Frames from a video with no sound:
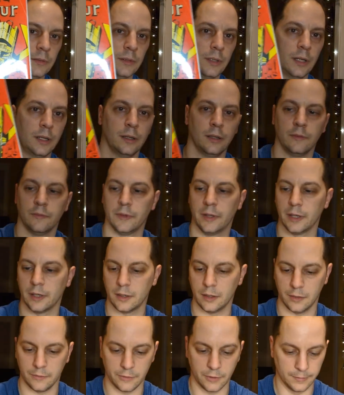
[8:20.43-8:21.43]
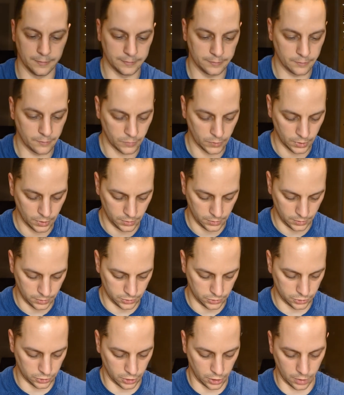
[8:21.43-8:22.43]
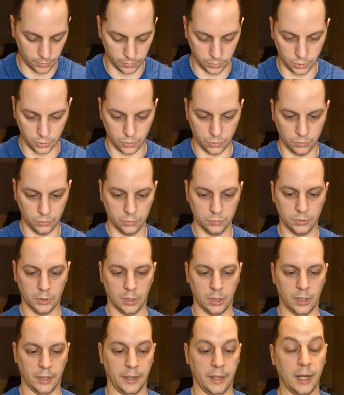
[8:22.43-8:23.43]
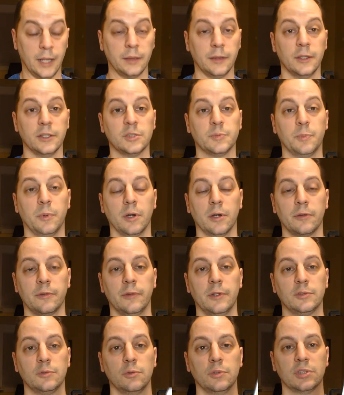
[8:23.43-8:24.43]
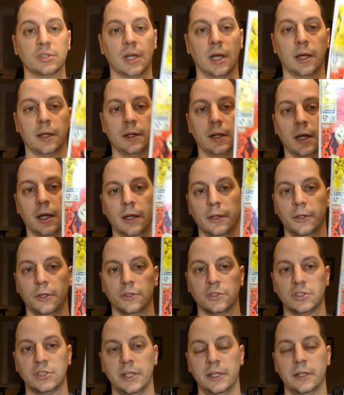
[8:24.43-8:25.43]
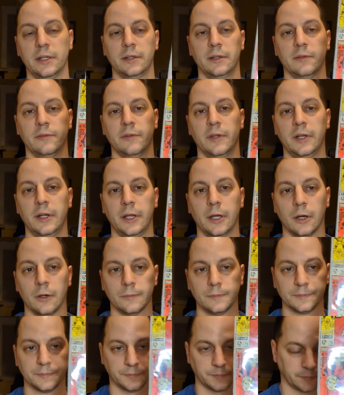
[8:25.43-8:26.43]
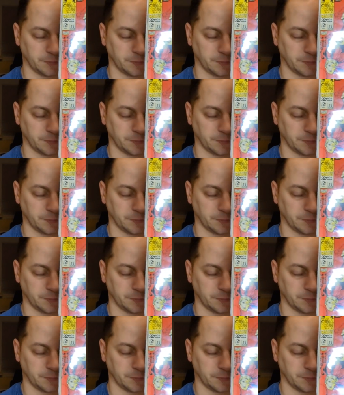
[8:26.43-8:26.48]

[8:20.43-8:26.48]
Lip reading: I love that cover. So I got this book. This was on, you'll see it in the video,